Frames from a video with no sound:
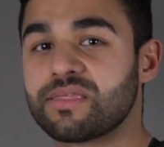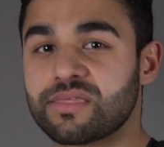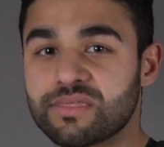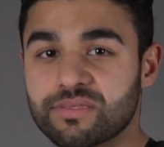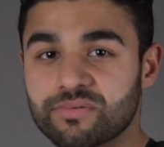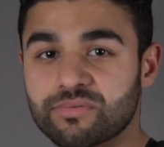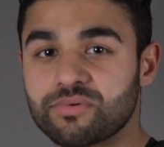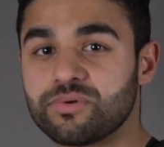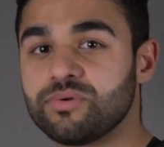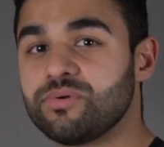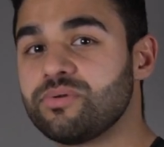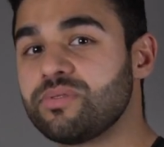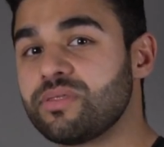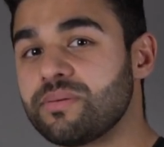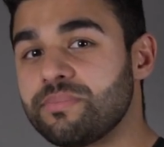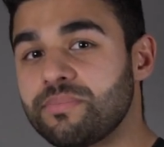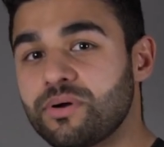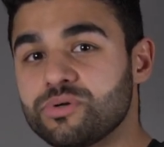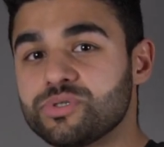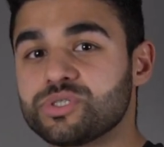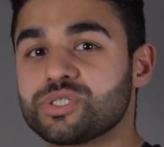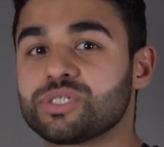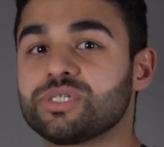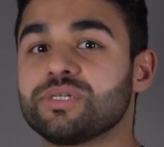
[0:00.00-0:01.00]
through the
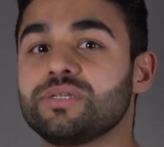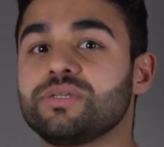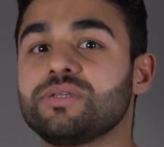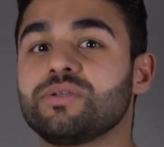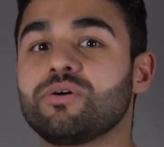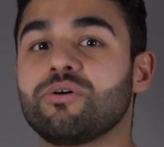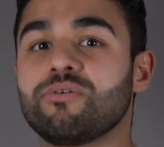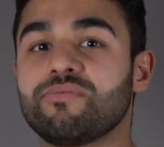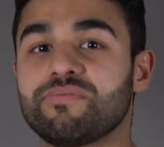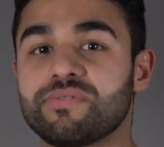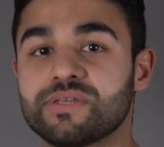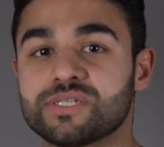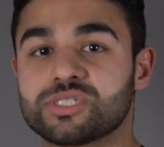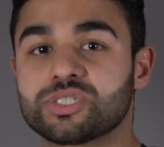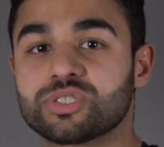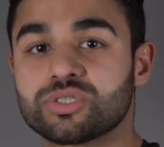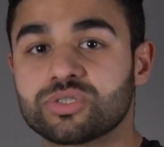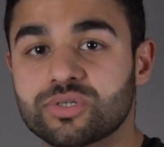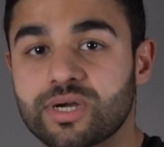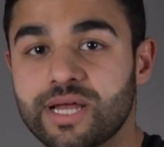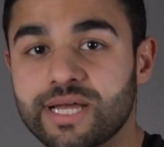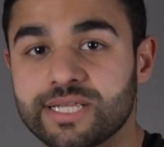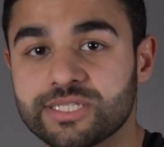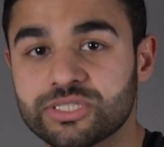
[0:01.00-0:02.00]
motion of the
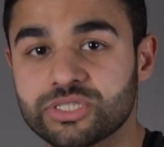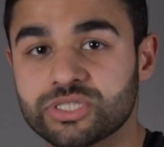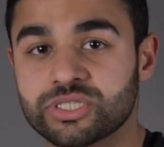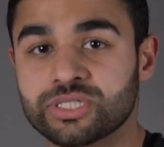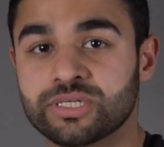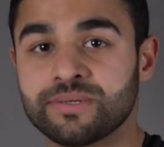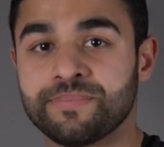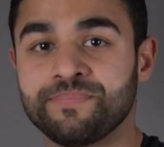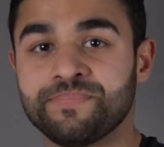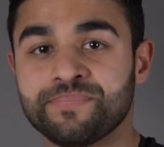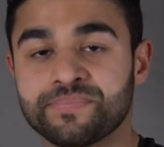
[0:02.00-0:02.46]
stretch.